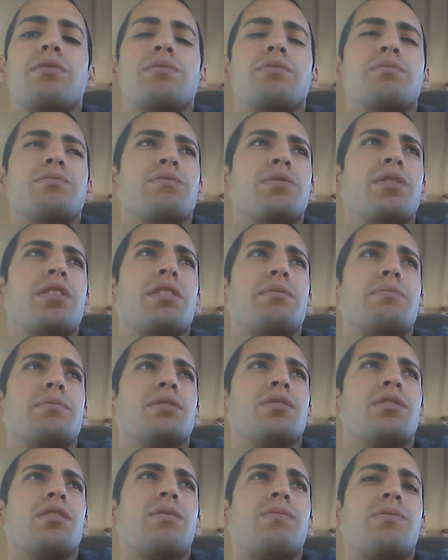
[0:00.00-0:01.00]
freedom.
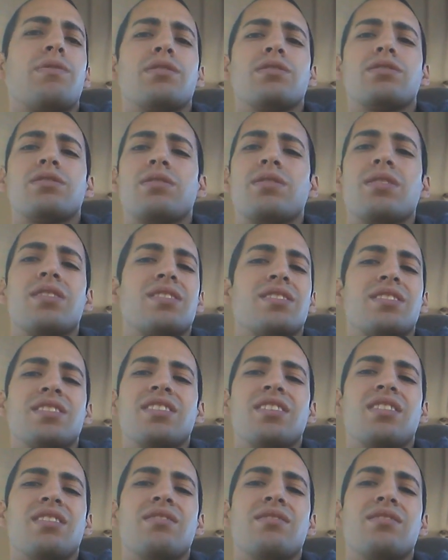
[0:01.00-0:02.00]
It offers,
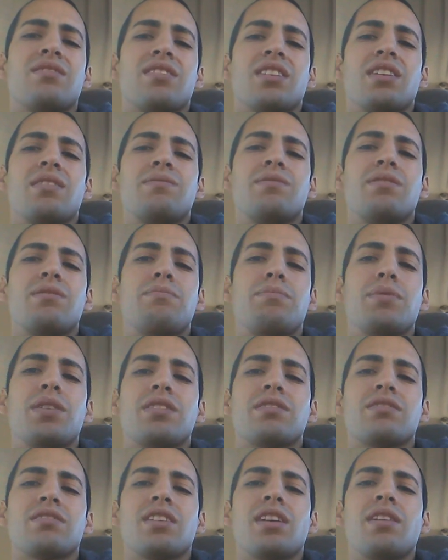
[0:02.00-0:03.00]
you know,
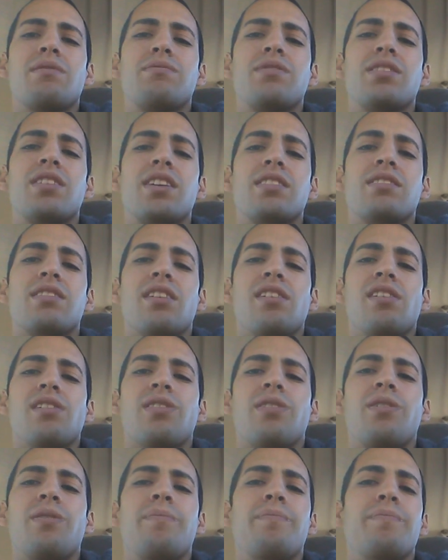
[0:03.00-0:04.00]
being a slave to that
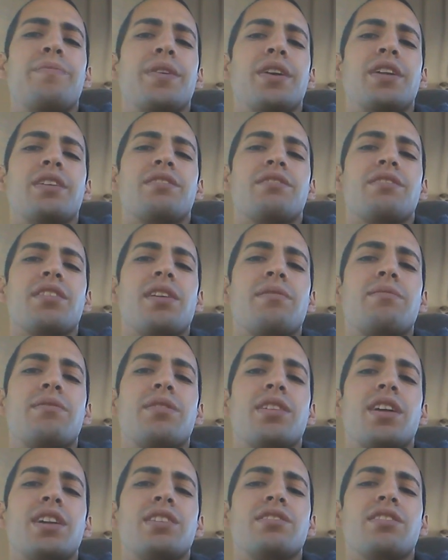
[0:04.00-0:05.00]
dollar and a slave
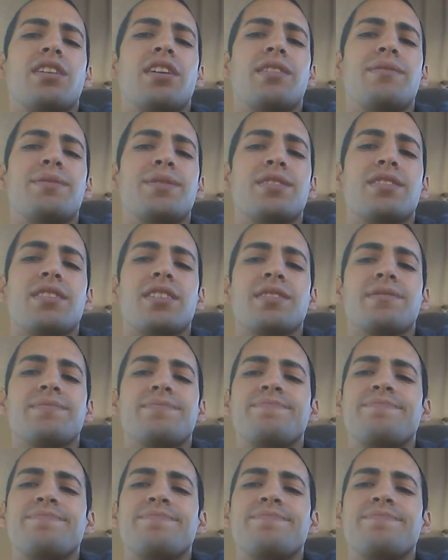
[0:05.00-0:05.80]
to that job. And it's like,